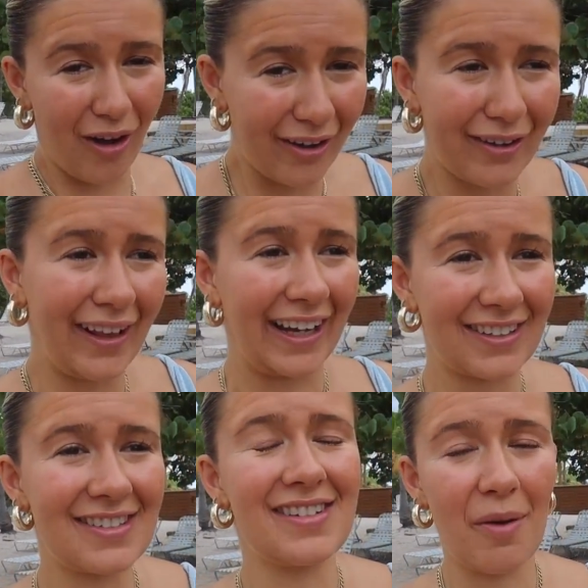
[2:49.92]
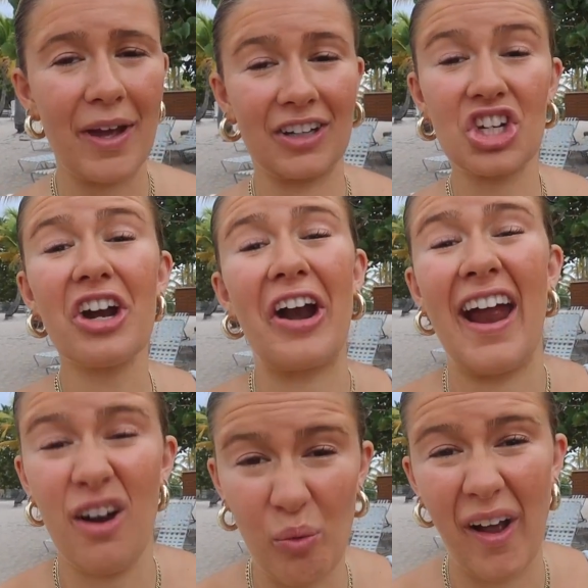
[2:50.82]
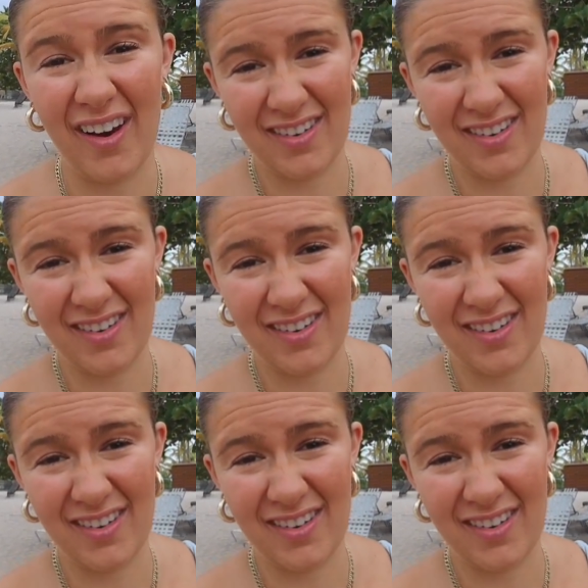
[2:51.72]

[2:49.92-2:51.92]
water like stomach. She got her hair wet.